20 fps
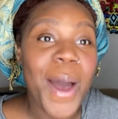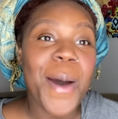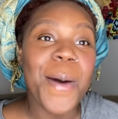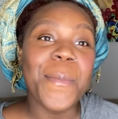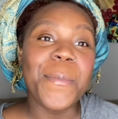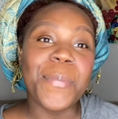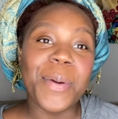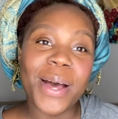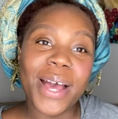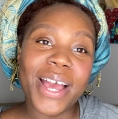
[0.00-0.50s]

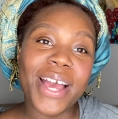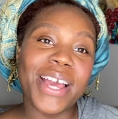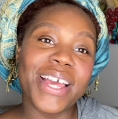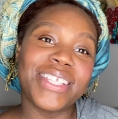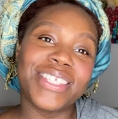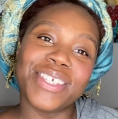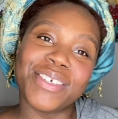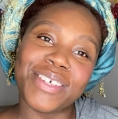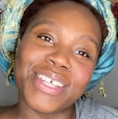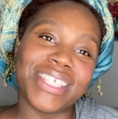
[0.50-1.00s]
But
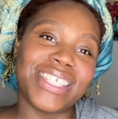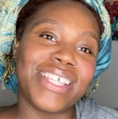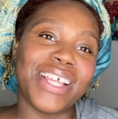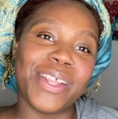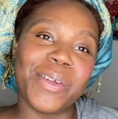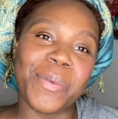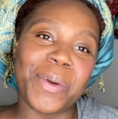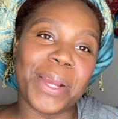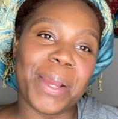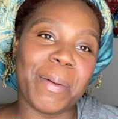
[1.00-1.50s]
it's still
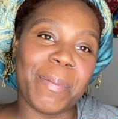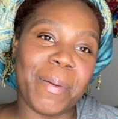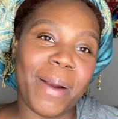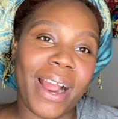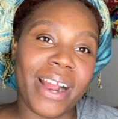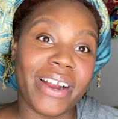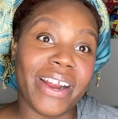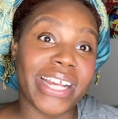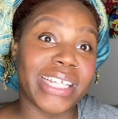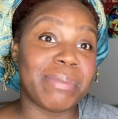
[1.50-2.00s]
a work in
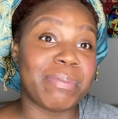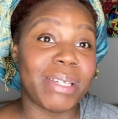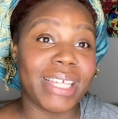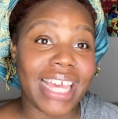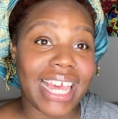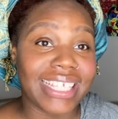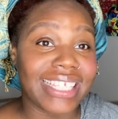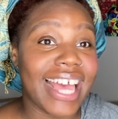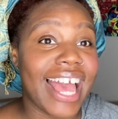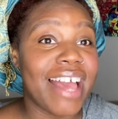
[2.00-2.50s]
progress. But
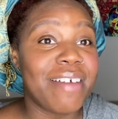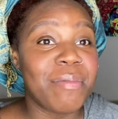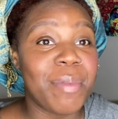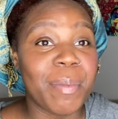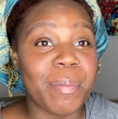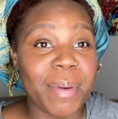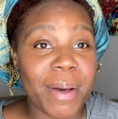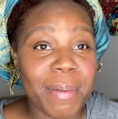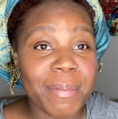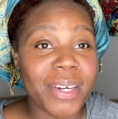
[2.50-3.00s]
yes, I have been
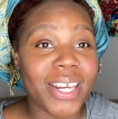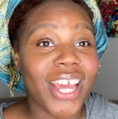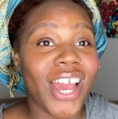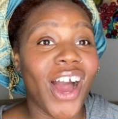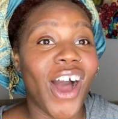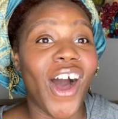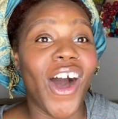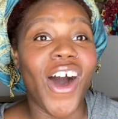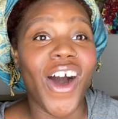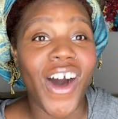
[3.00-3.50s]
bumming it
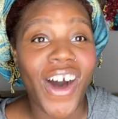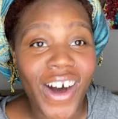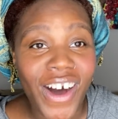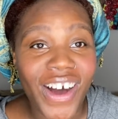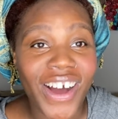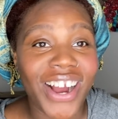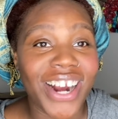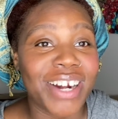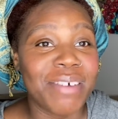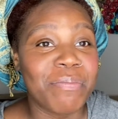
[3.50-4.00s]

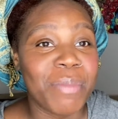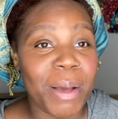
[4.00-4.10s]
hard.